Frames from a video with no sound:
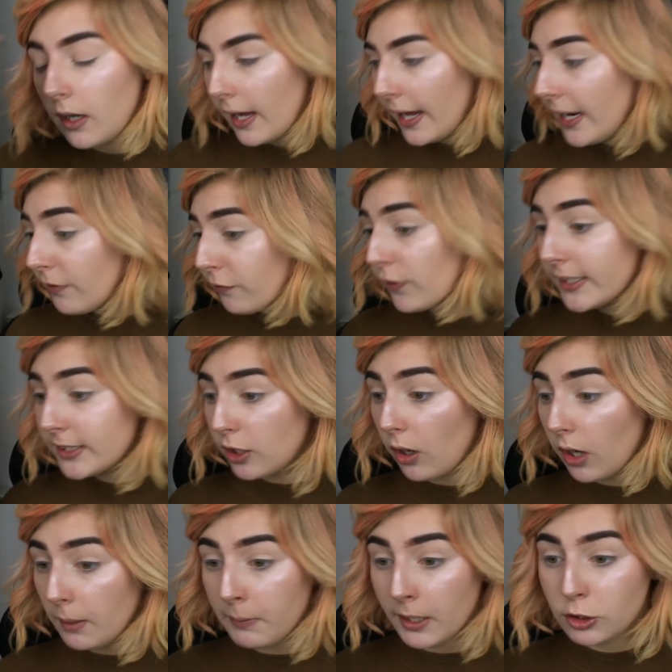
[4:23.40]
every
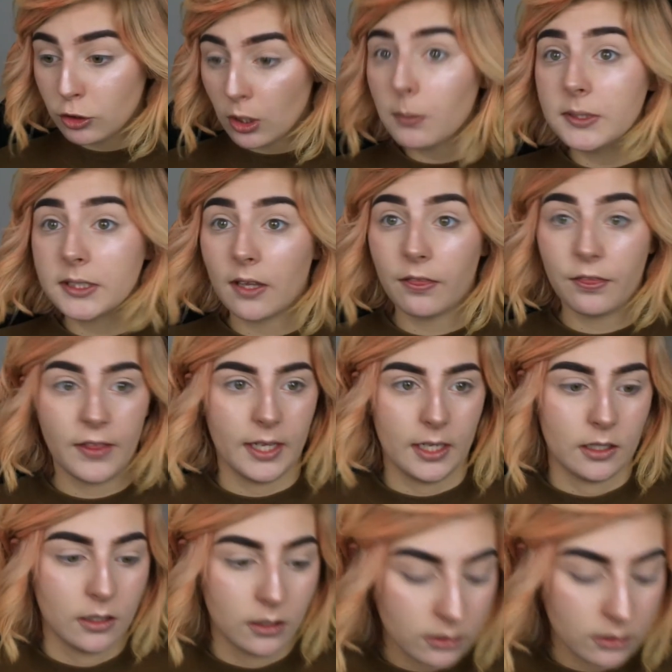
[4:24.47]
time I drop something.